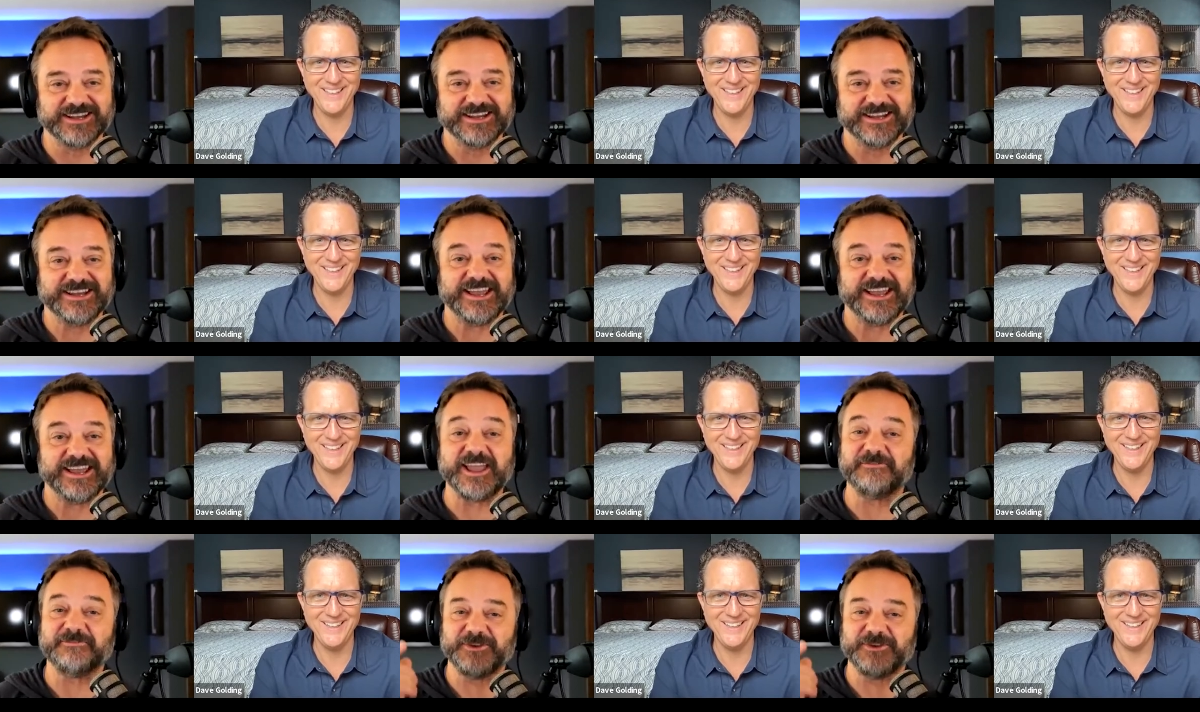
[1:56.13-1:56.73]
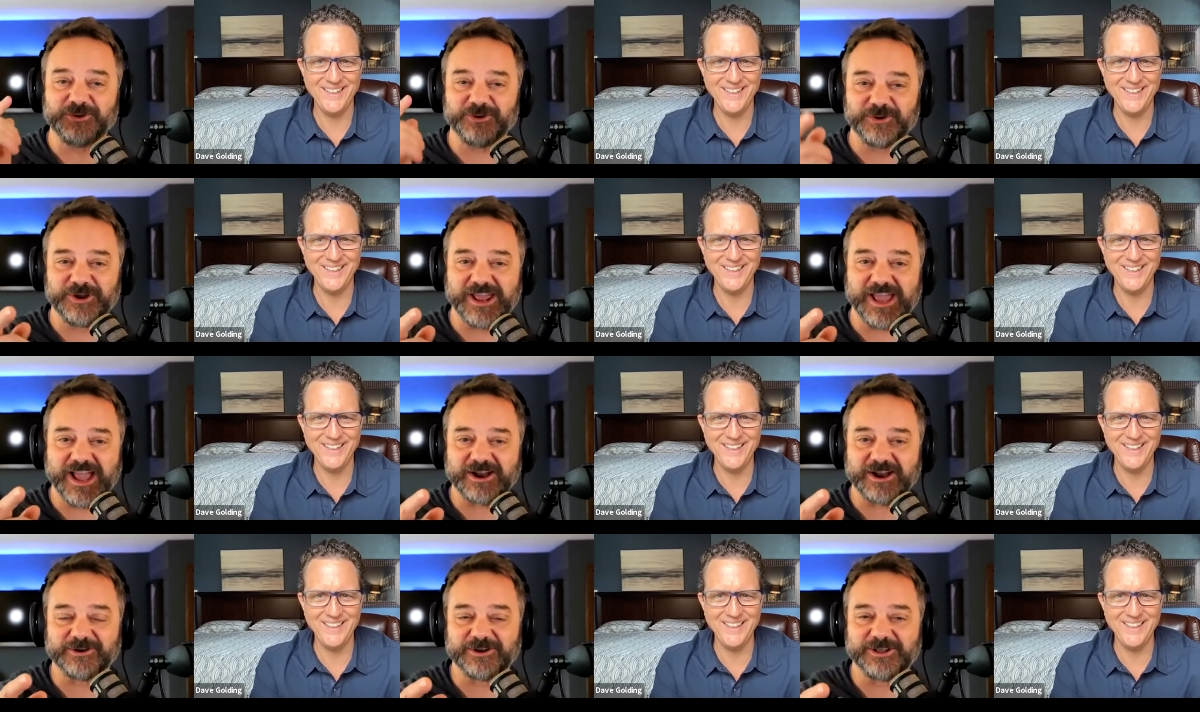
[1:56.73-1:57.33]
Speaker 1: if you do an
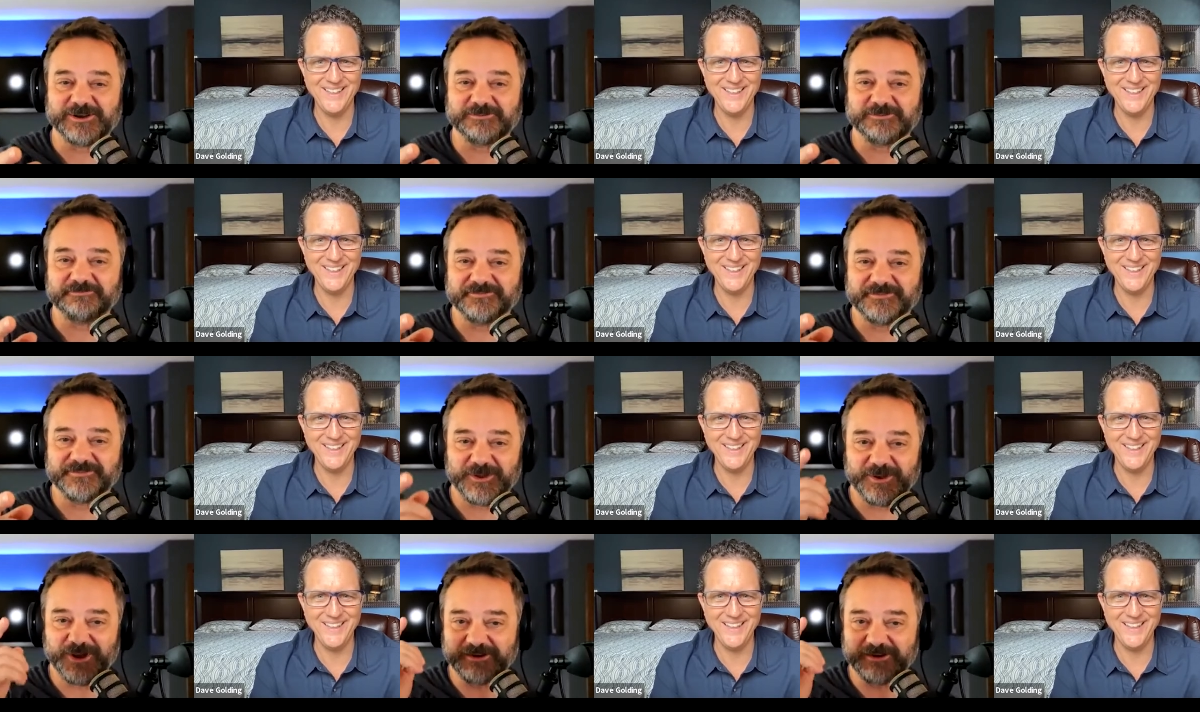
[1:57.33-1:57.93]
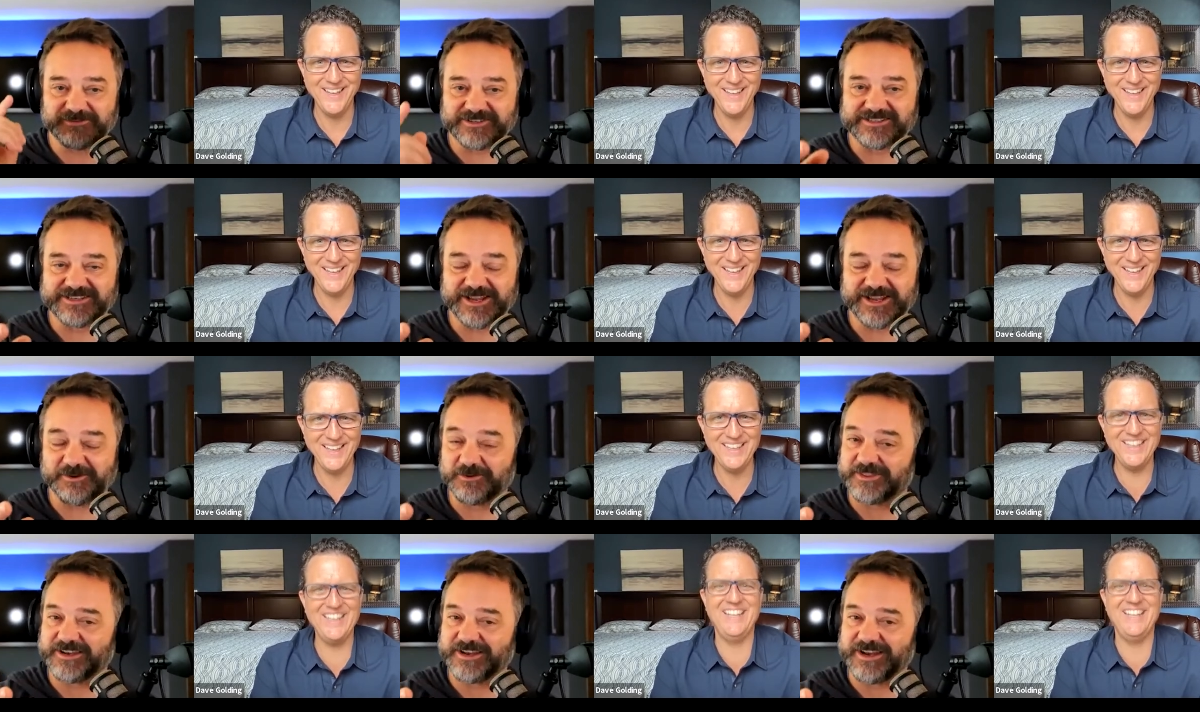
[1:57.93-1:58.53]
acronym you have to see
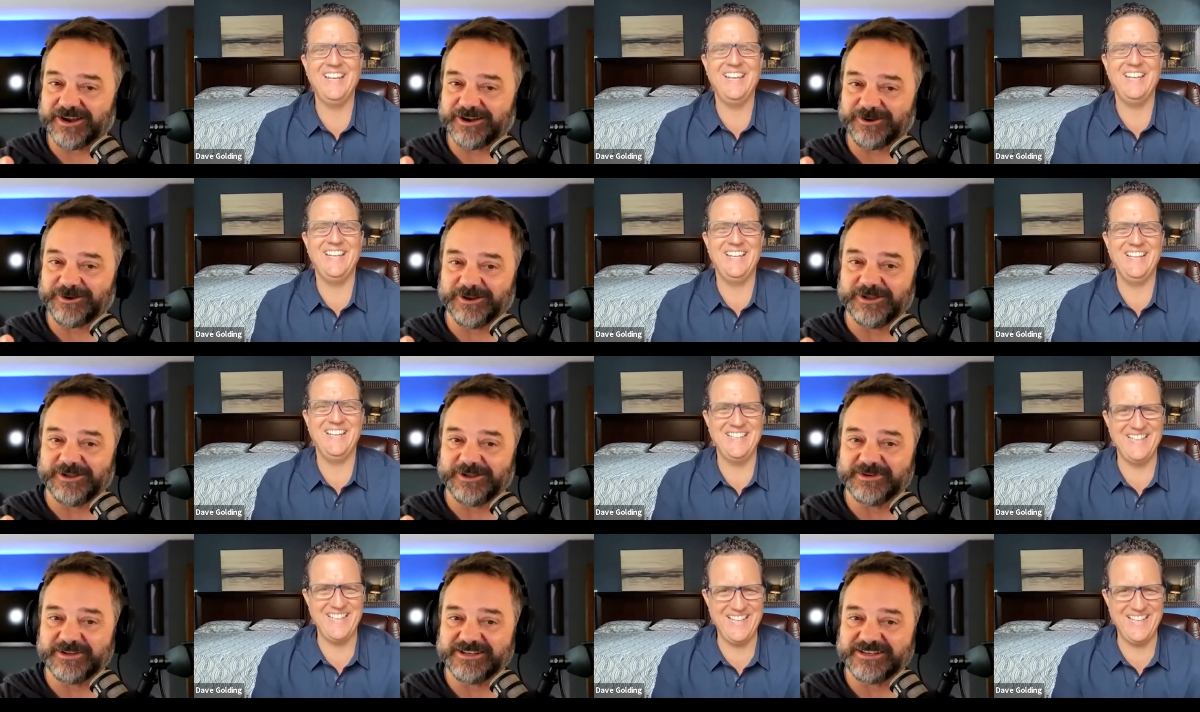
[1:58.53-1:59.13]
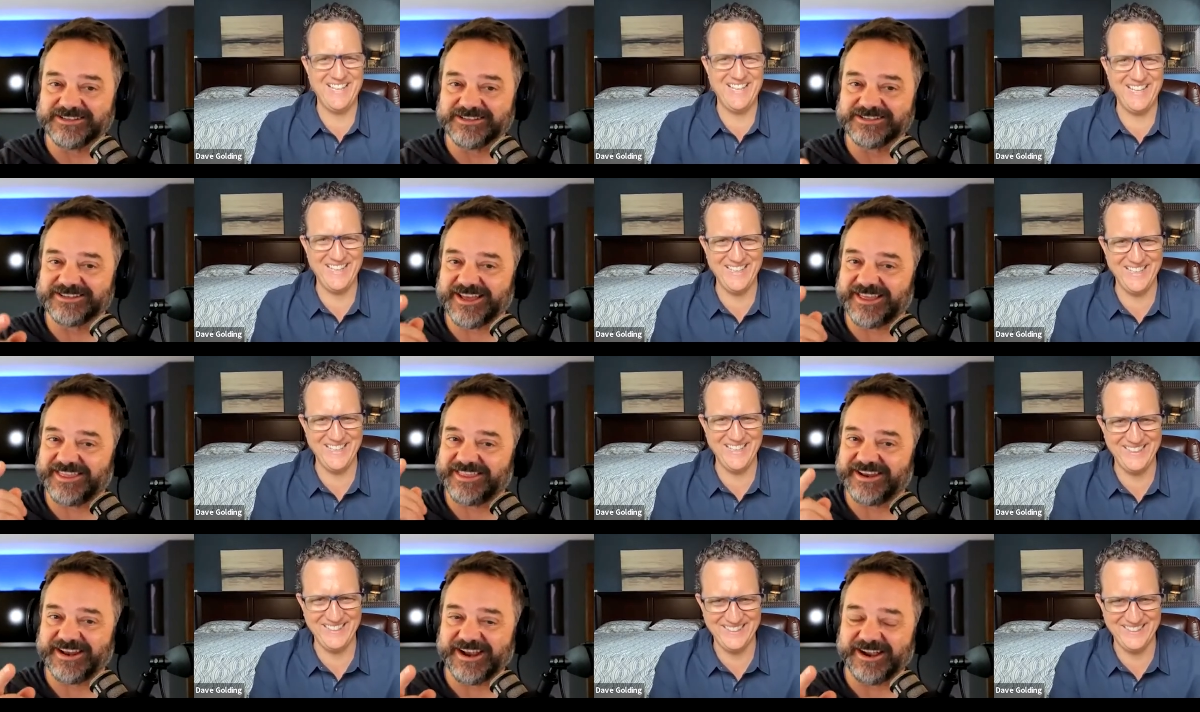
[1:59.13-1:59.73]
what an acronym is and
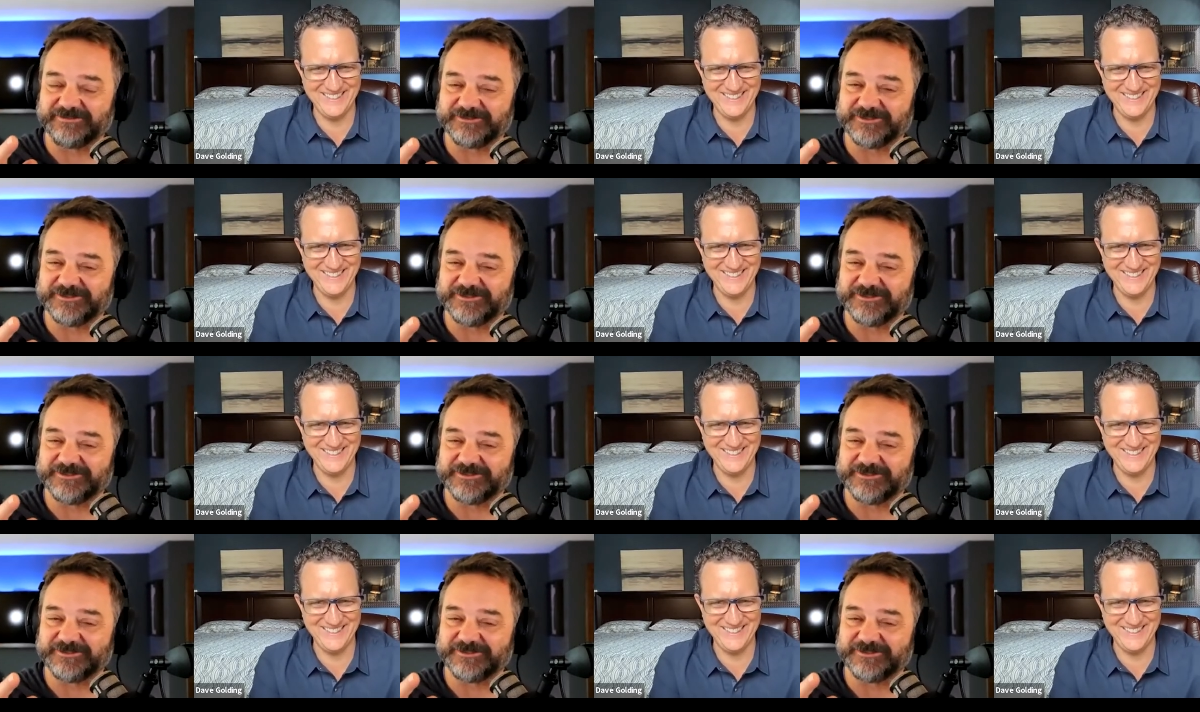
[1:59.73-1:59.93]
then after